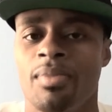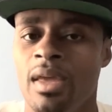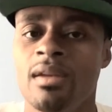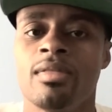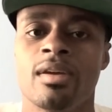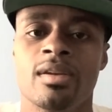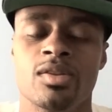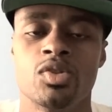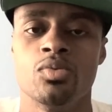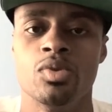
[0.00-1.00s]
Anything
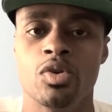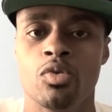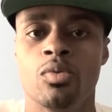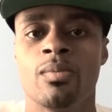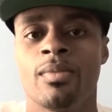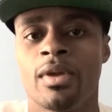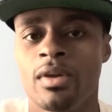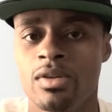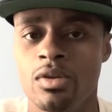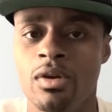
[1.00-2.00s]
that you do,
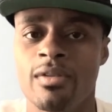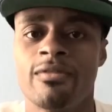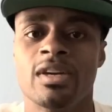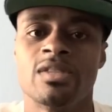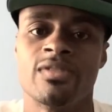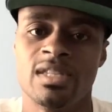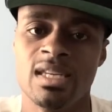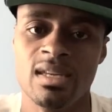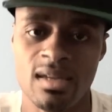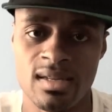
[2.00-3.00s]
you're going to face
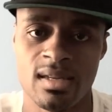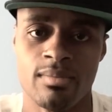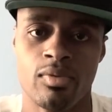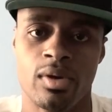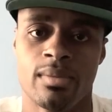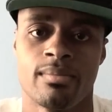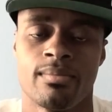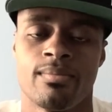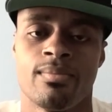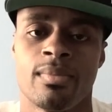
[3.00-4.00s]
fatigue at some point.
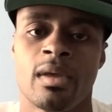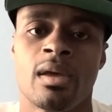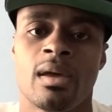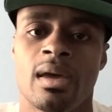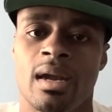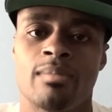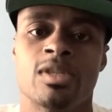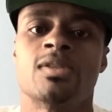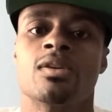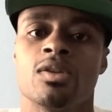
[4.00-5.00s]
And I'm
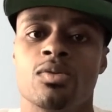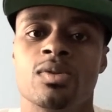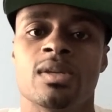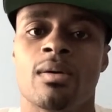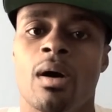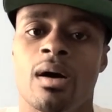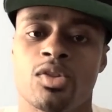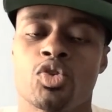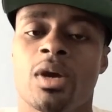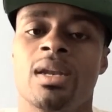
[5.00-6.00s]
just going to use a, a
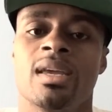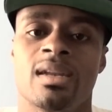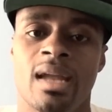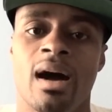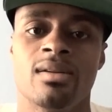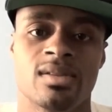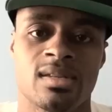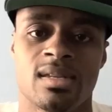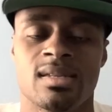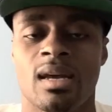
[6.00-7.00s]
training analogy
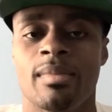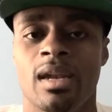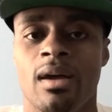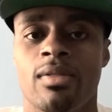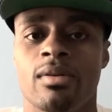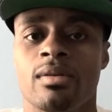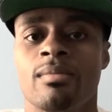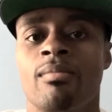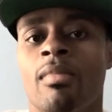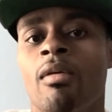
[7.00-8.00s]
since I'm an
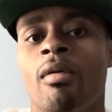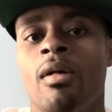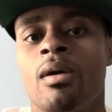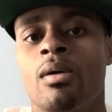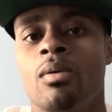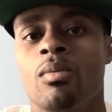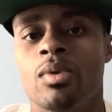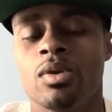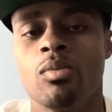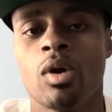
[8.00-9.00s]
athlete.
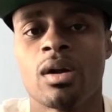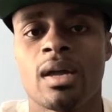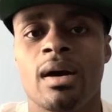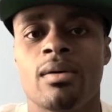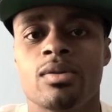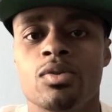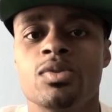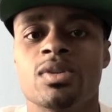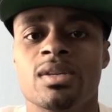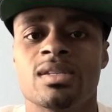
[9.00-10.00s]
When you work out,
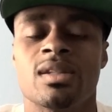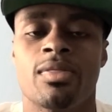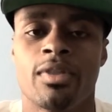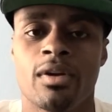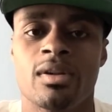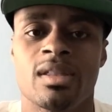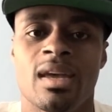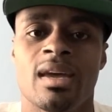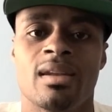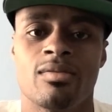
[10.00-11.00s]
usually is the third
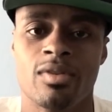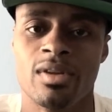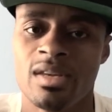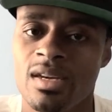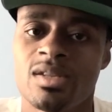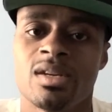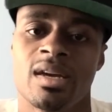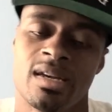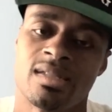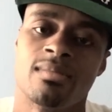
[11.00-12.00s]
day that really kicks
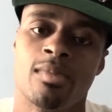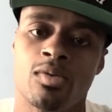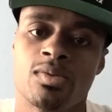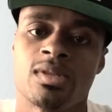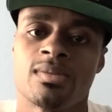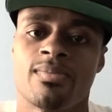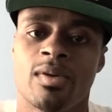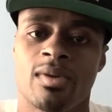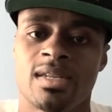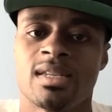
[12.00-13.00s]
your ass the most.
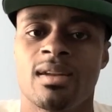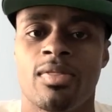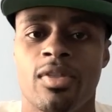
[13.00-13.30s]
And when I say the